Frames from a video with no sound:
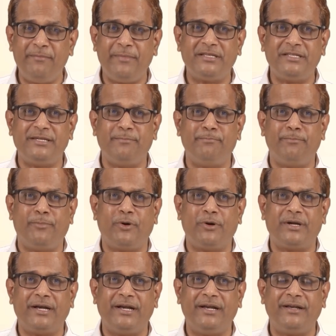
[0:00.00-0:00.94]
much
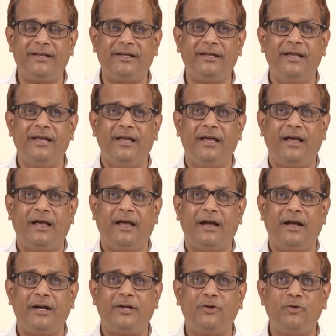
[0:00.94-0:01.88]
important
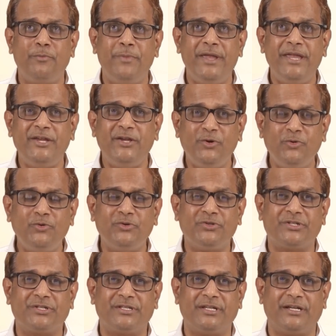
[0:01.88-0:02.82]
to be
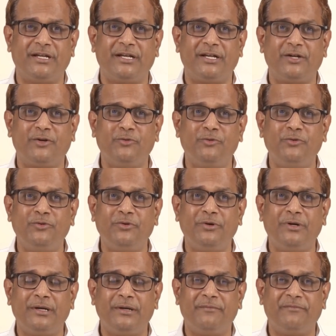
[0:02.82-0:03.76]
used
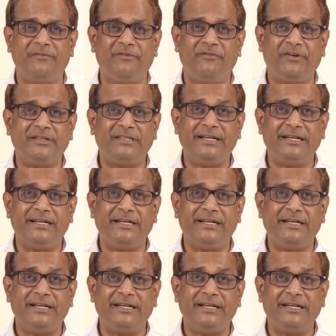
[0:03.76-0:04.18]
for